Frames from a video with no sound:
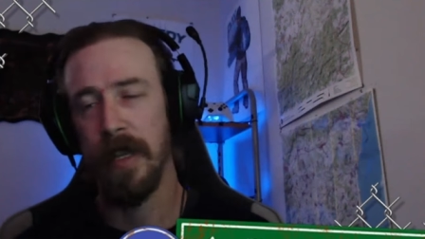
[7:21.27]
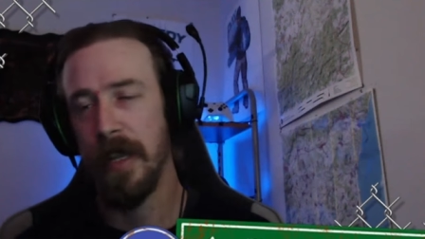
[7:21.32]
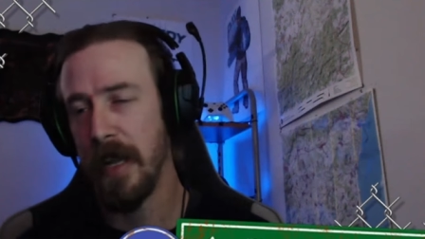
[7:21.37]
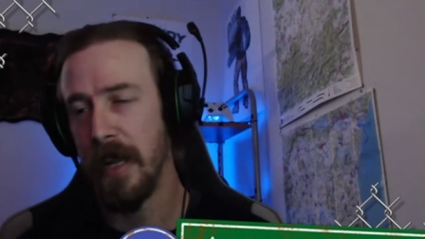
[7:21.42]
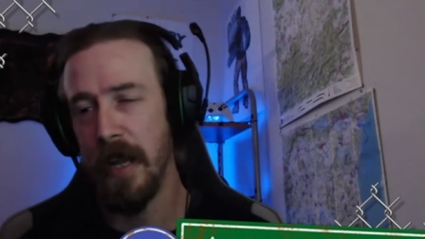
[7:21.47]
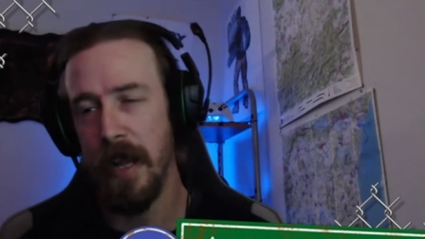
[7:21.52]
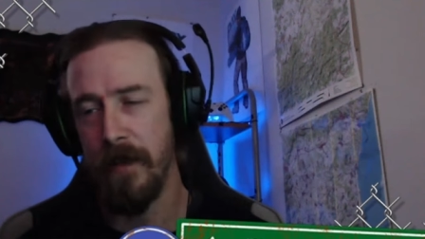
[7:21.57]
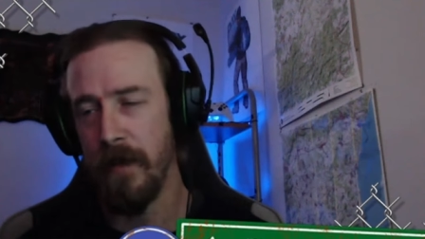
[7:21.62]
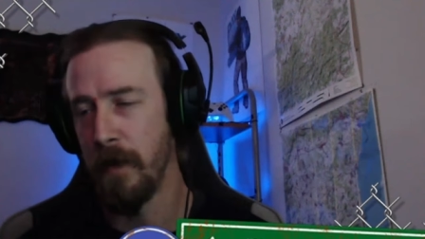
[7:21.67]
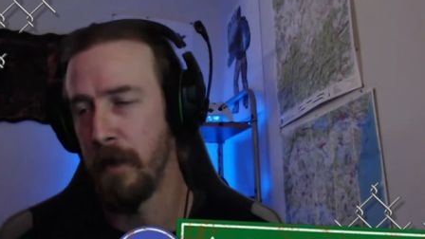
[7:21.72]
I
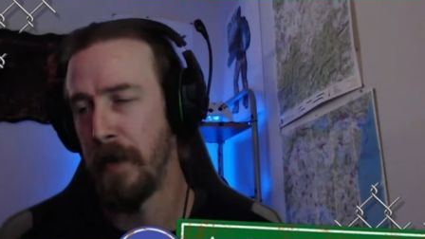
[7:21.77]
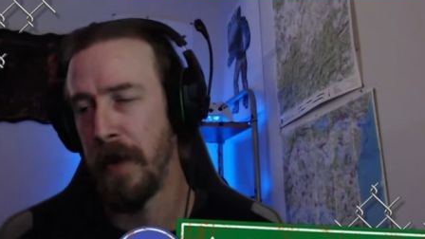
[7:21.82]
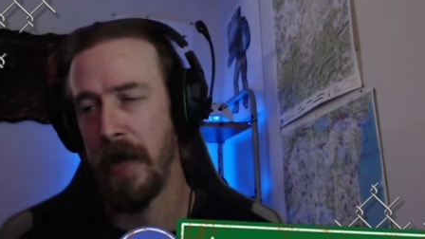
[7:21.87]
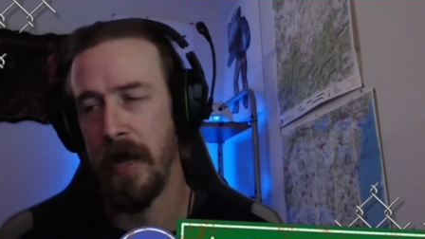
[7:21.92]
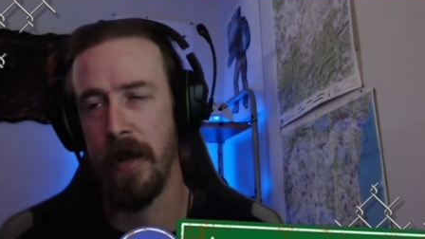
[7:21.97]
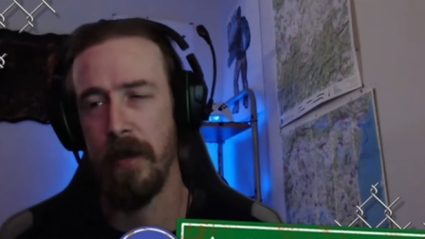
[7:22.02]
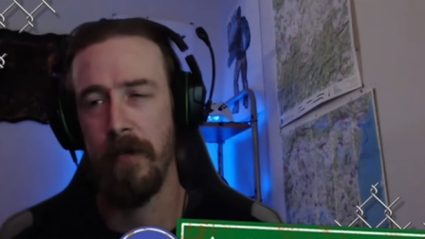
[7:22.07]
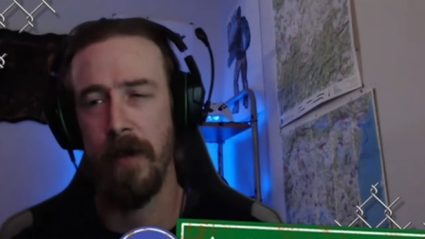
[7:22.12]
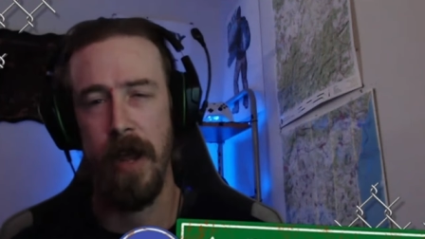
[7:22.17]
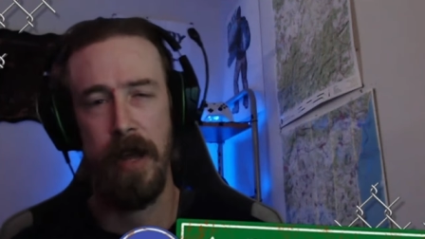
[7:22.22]
didn't even
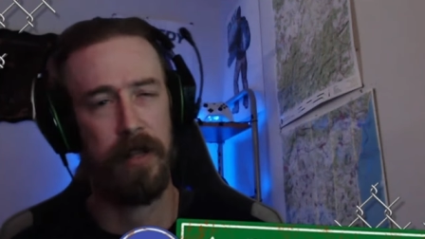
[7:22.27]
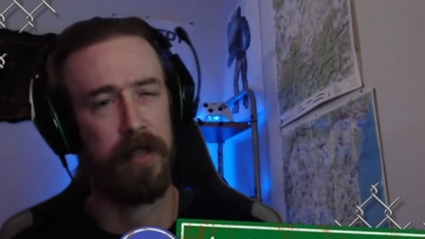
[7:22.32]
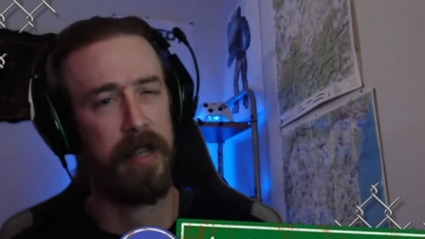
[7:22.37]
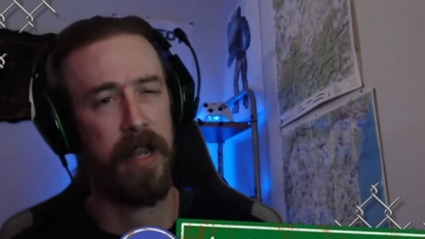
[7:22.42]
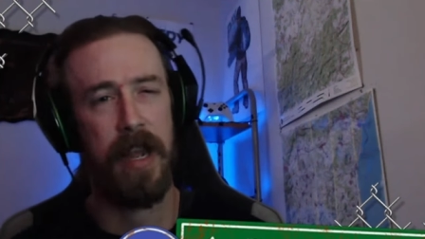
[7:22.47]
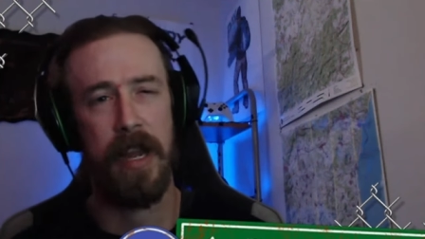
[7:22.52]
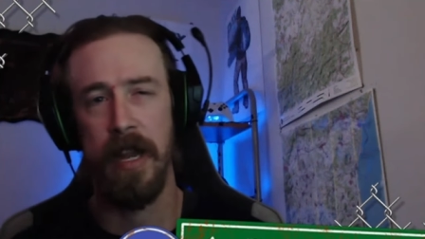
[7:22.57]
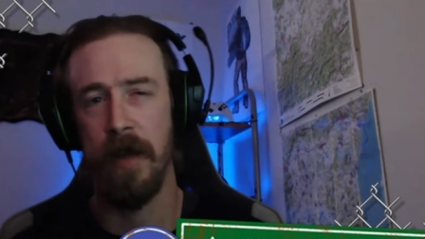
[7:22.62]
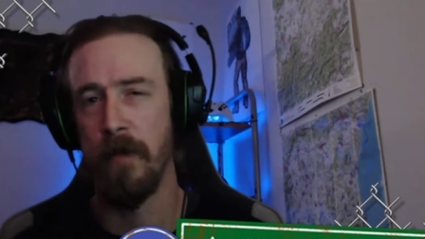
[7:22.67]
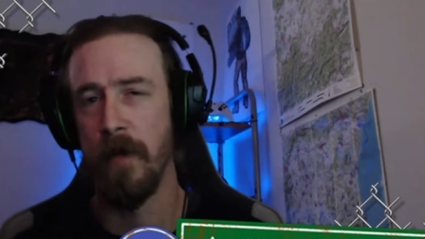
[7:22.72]
peer out
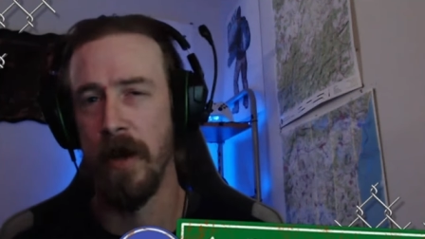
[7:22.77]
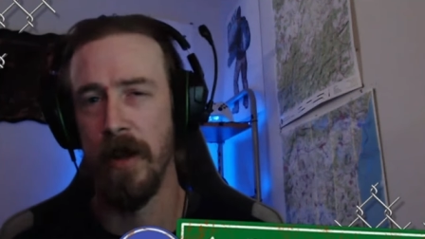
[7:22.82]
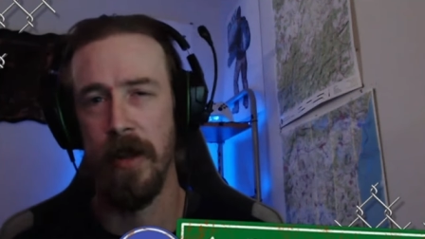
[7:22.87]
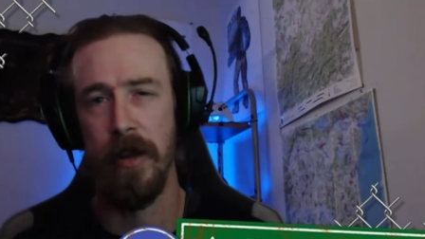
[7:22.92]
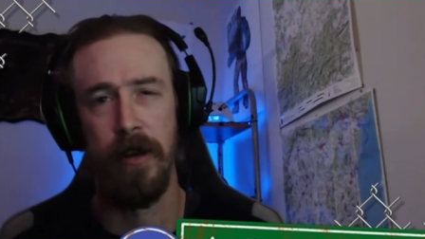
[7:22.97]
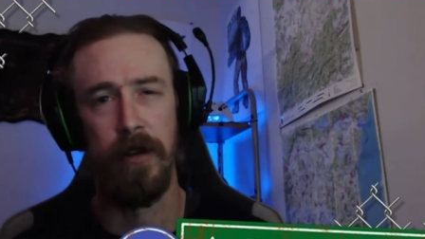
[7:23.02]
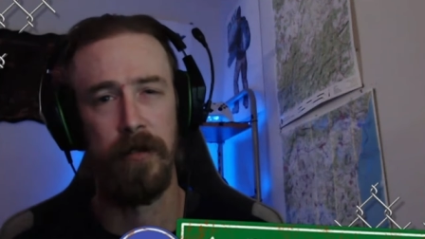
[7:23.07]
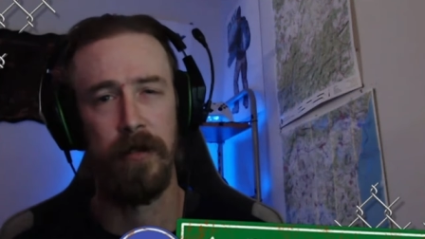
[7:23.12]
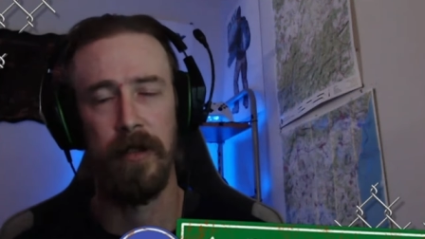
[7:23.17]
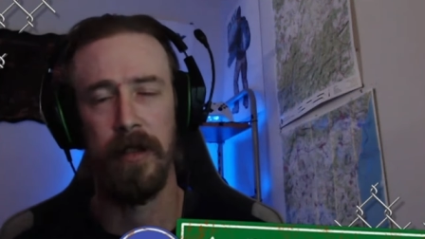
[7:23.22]
to anyone
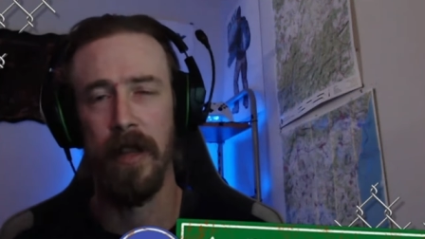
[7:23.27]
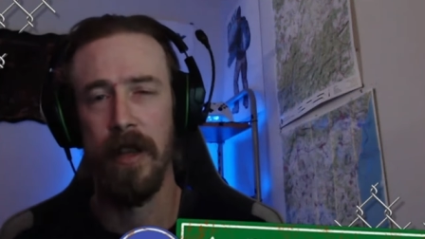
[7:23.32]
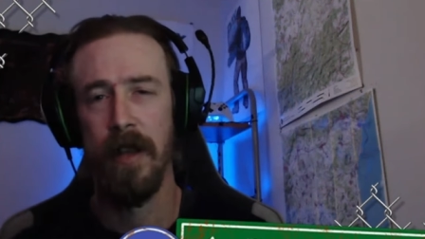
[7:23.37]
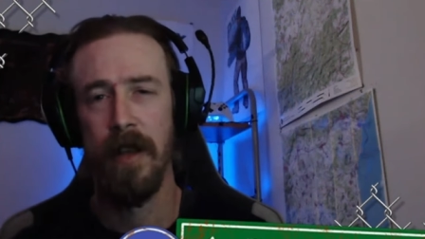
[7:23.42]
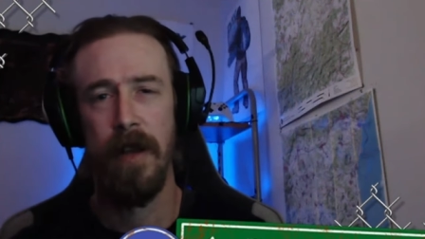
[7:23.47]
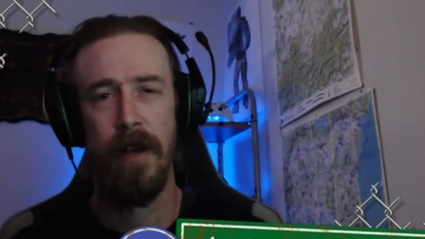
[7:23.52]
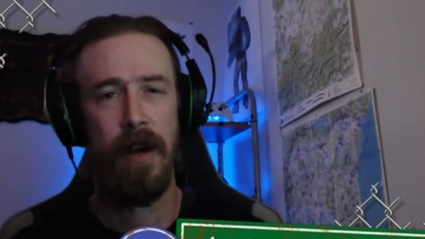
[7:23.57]
else.